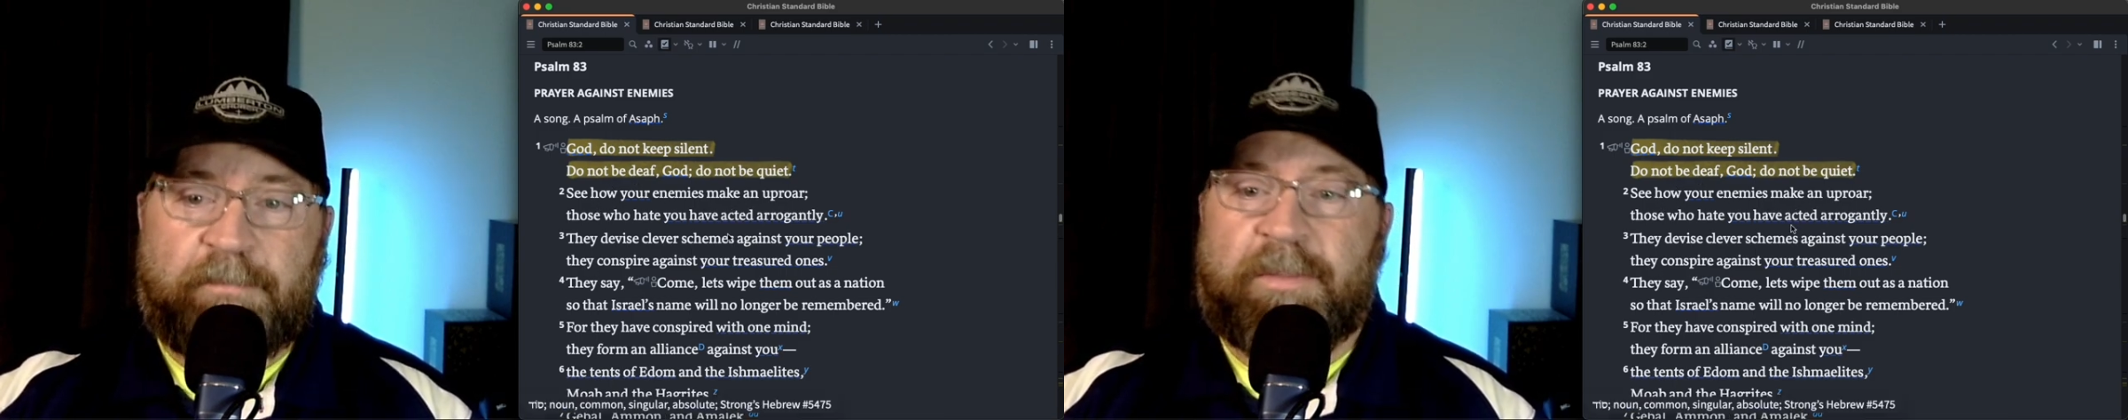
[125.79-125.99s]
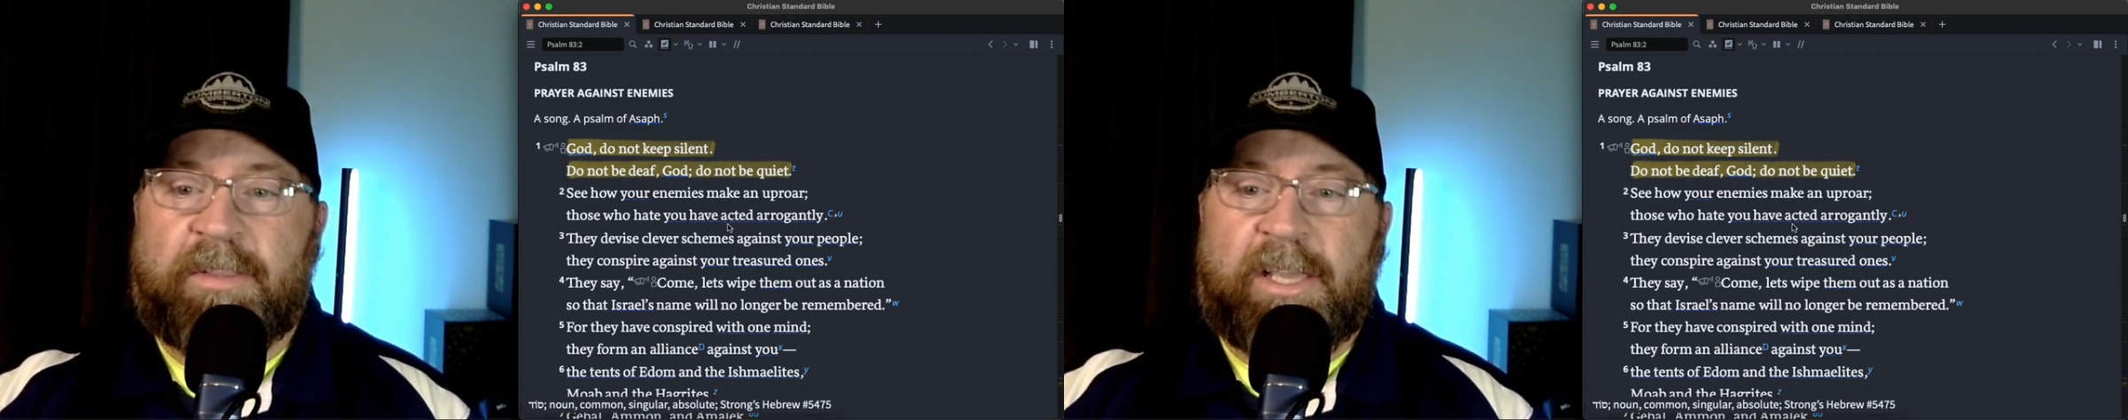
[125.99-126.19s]

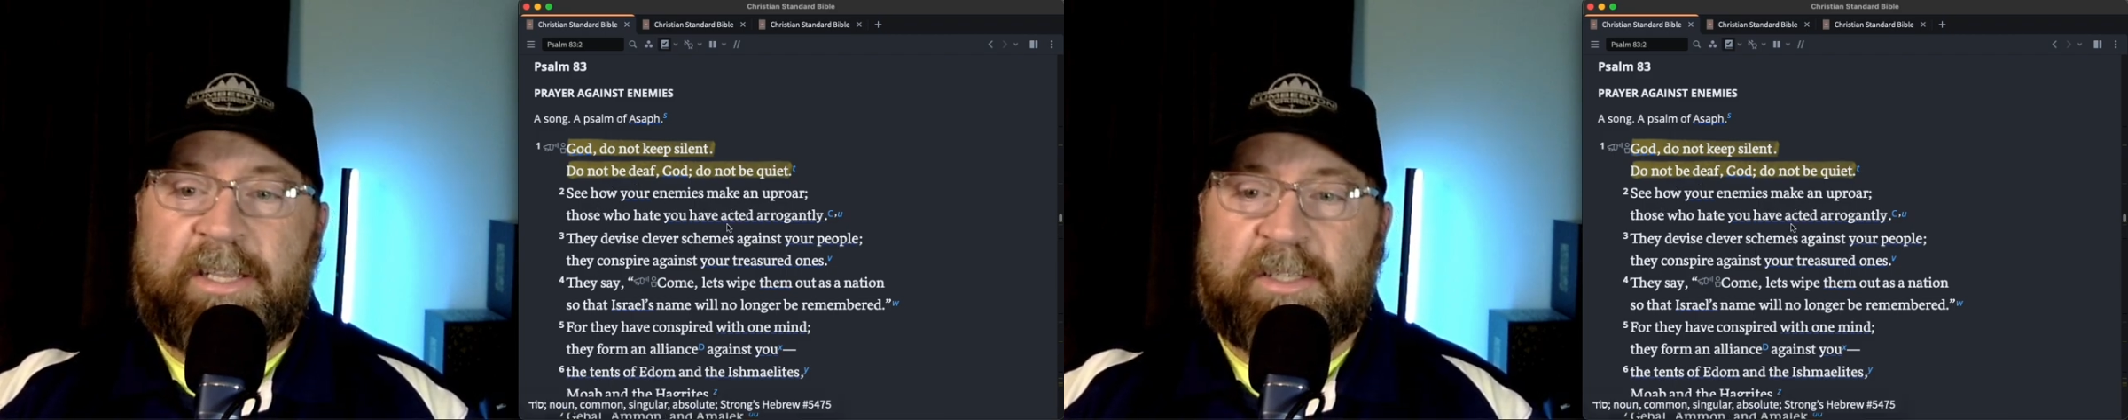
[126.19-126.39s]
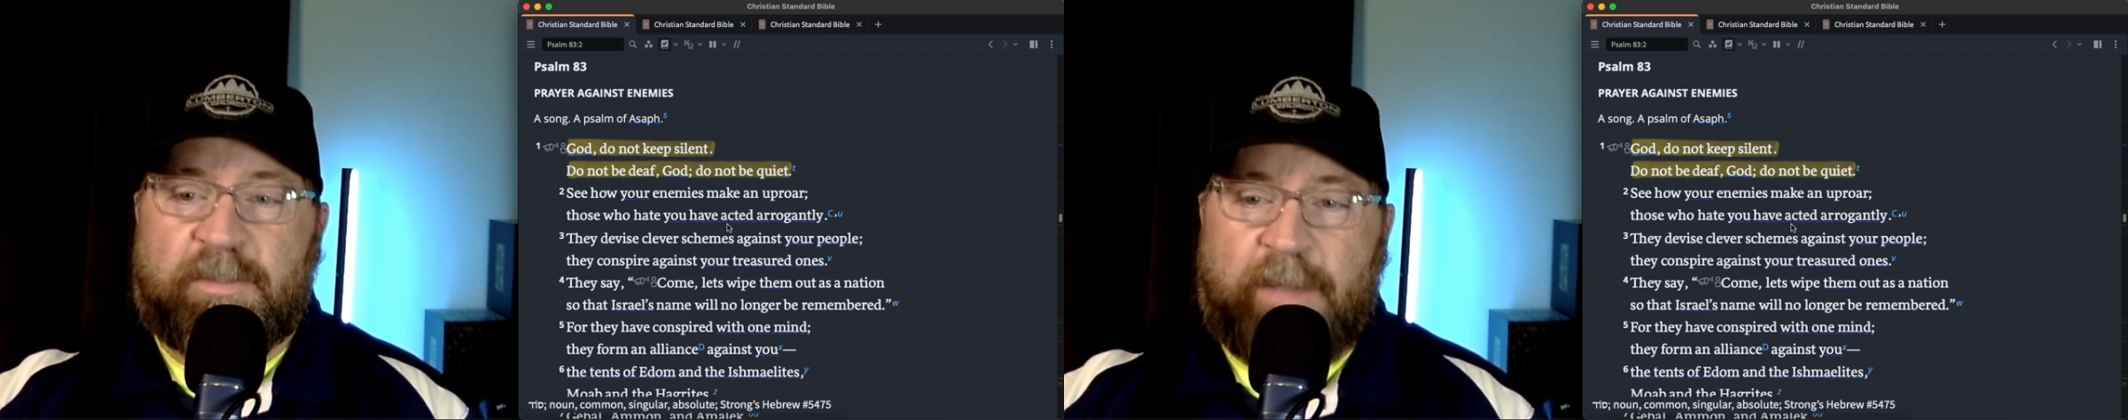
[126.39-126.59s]
and they
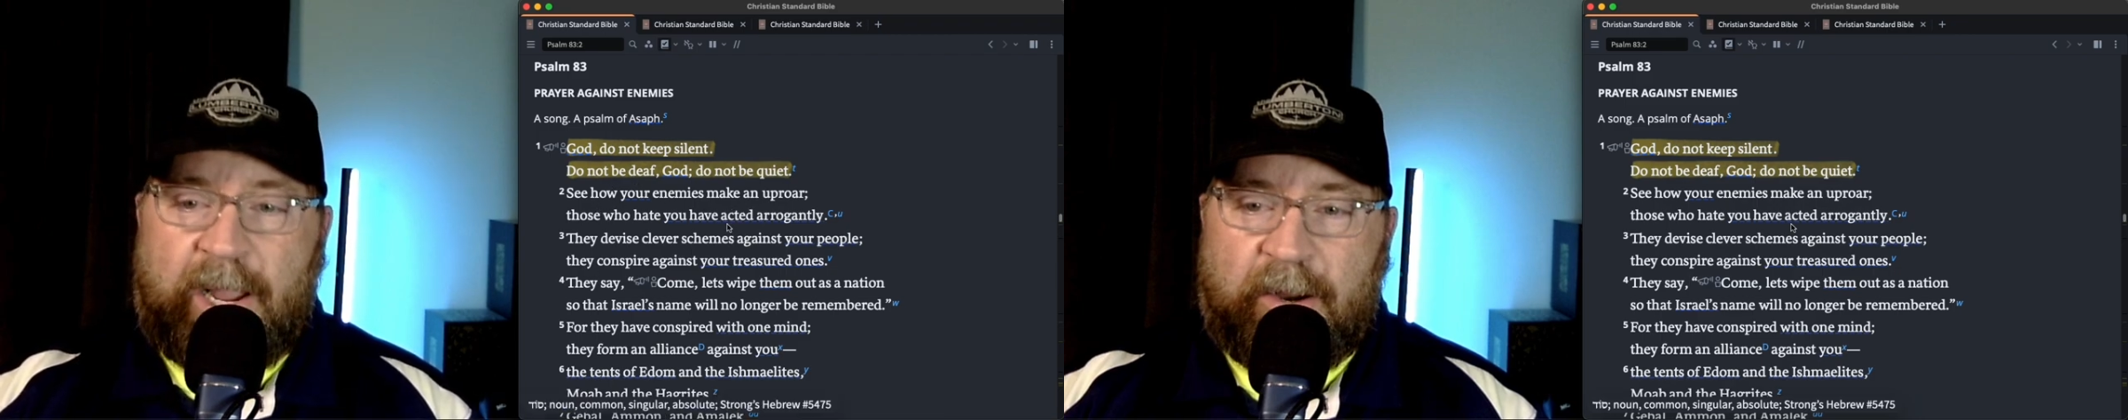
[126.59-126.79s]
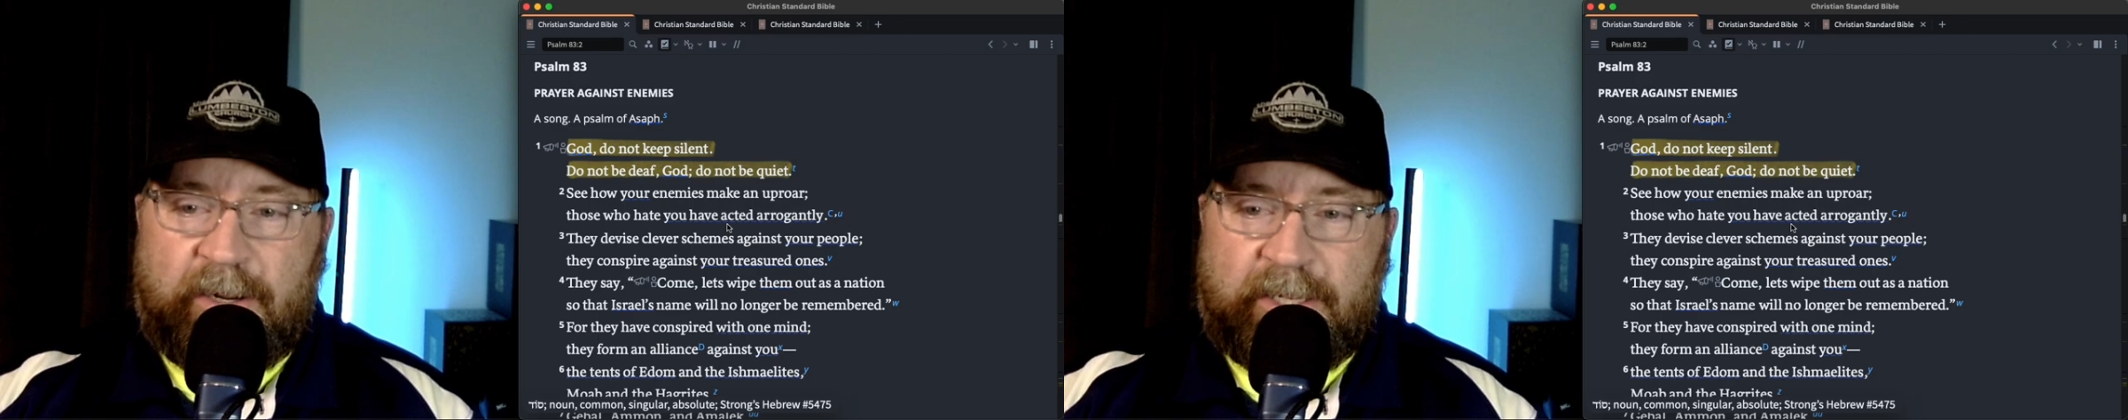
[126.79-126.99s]

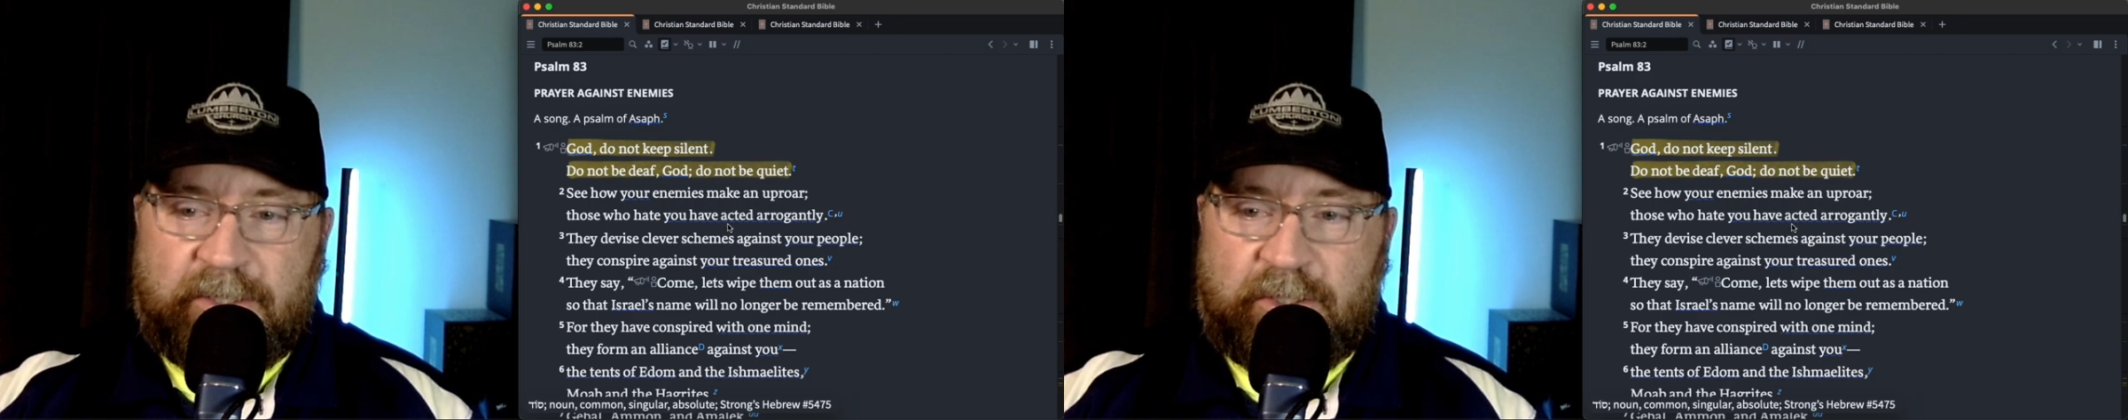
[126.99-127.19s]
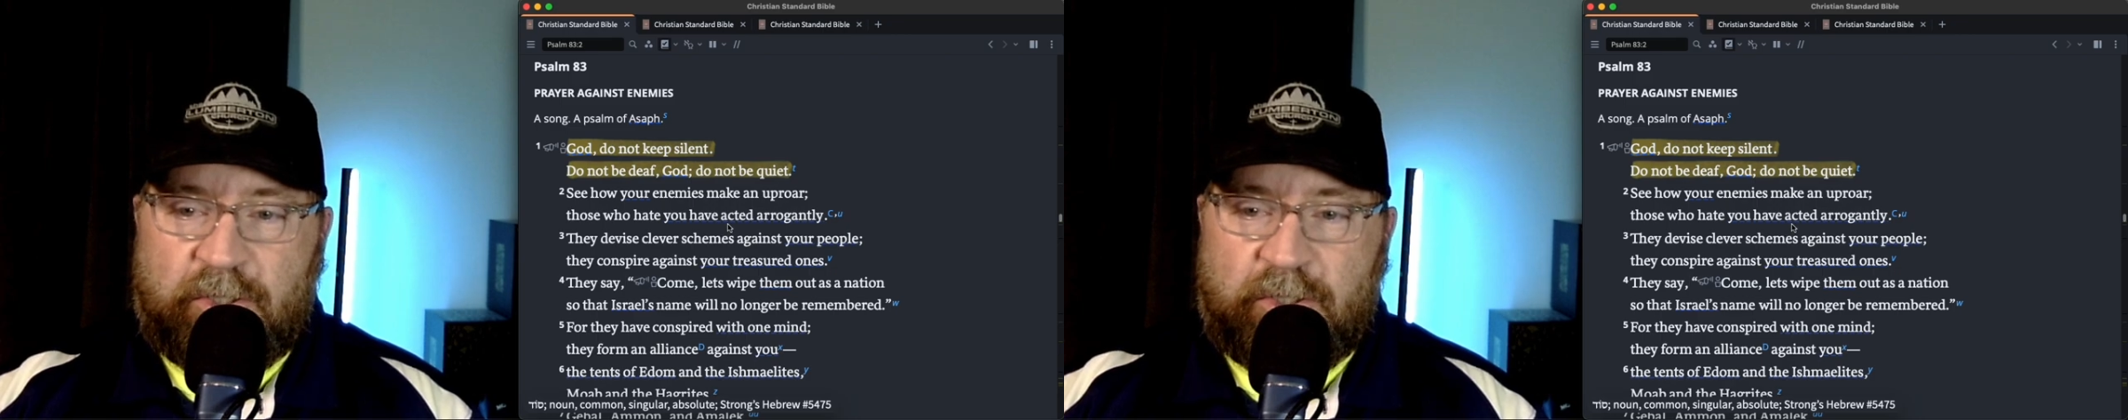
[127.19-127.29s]
conspire against